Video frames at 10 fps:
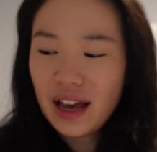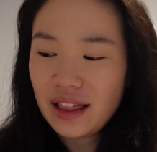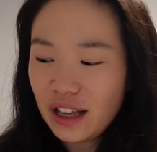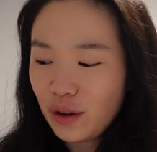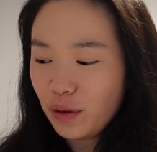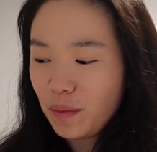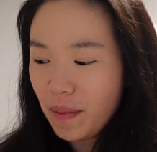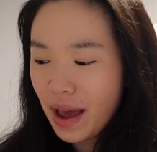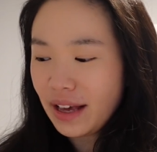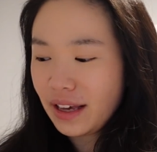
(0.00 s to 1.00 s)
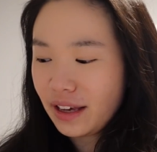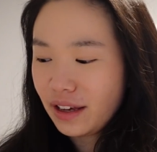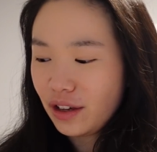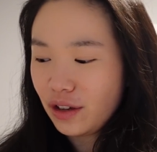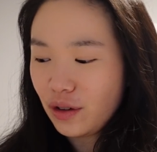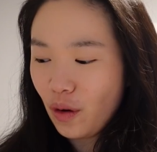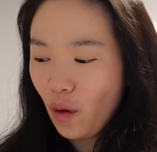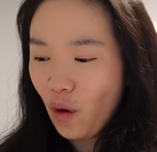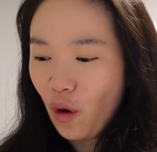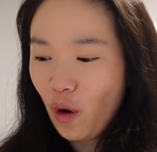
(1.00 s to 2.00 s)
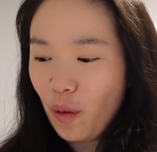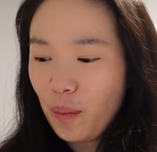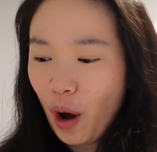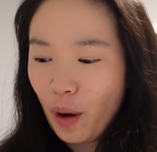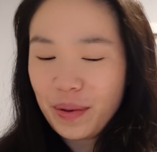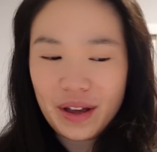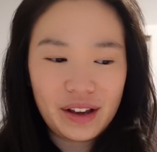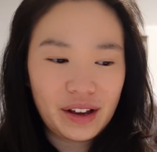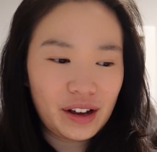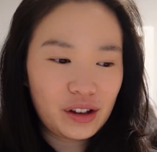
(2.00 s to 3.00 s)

and then you would make your popping